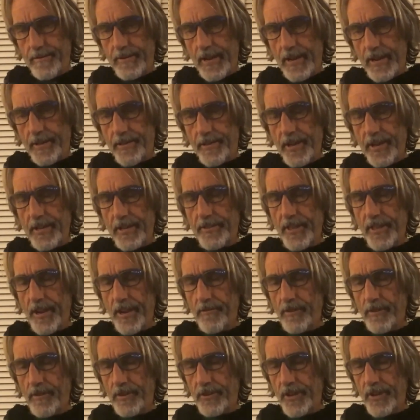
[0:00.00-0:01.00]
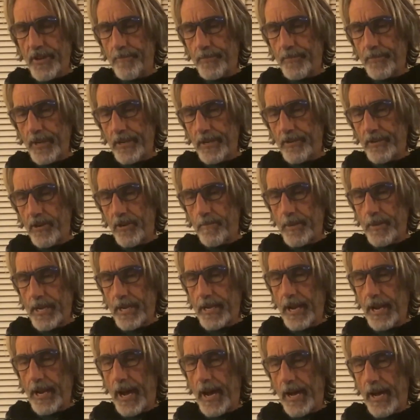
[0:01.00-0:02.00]
They think there is something to be
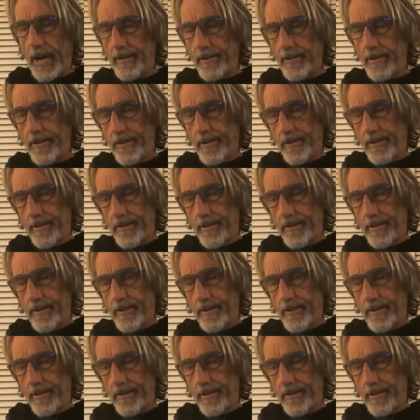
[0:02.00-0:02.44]
got.